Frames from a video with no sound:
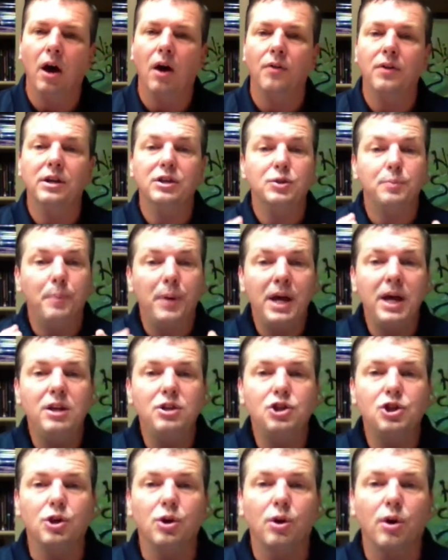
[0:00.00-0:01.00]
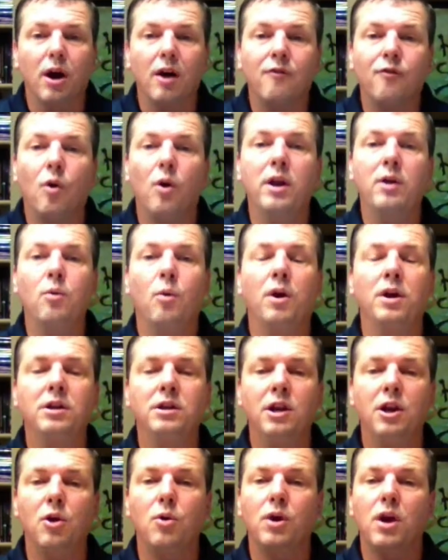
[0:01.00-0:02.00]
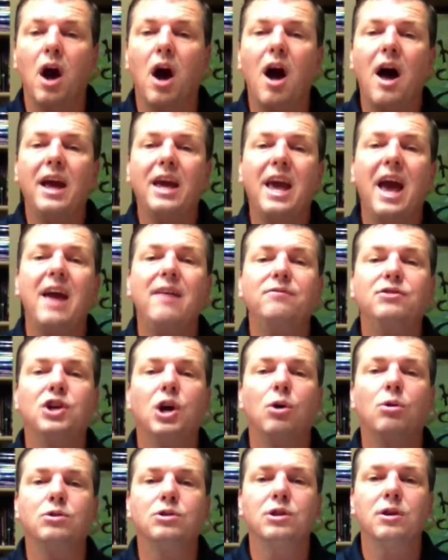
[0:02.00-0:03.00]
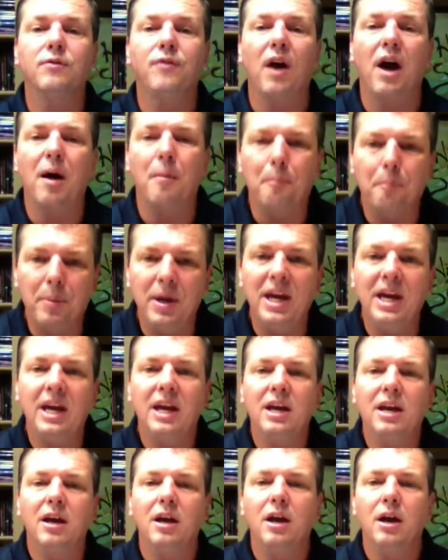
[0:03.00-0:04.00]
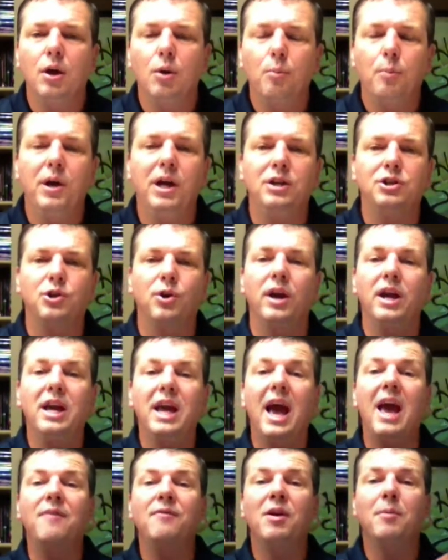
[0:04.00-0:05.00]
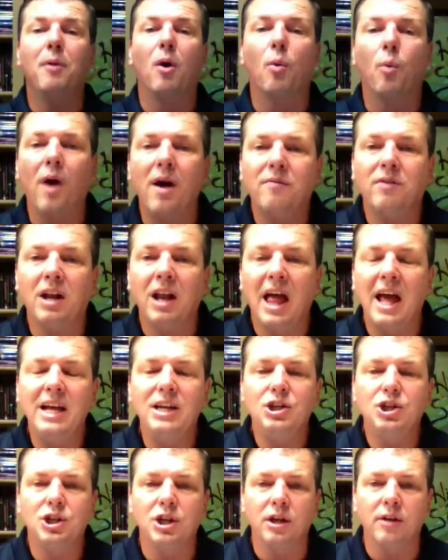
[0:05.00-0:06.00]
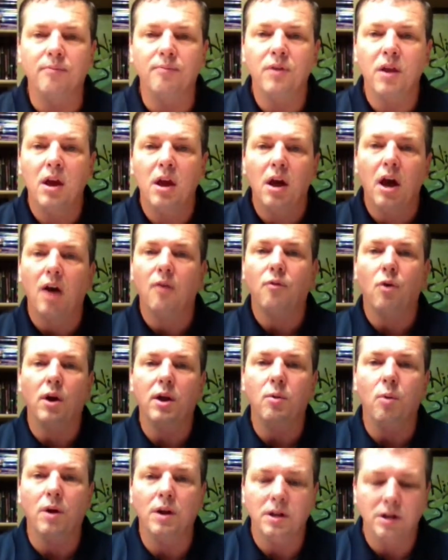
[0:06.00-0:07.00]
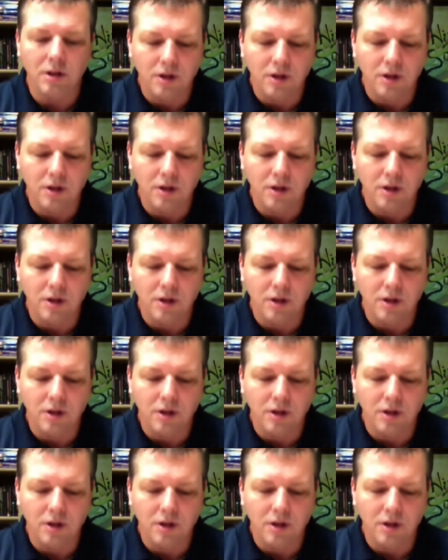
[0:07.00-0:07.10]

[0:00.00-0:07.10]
this picture of what he wanted to do. God gave Joseph a big picture. He gave him a revelation of what he wanted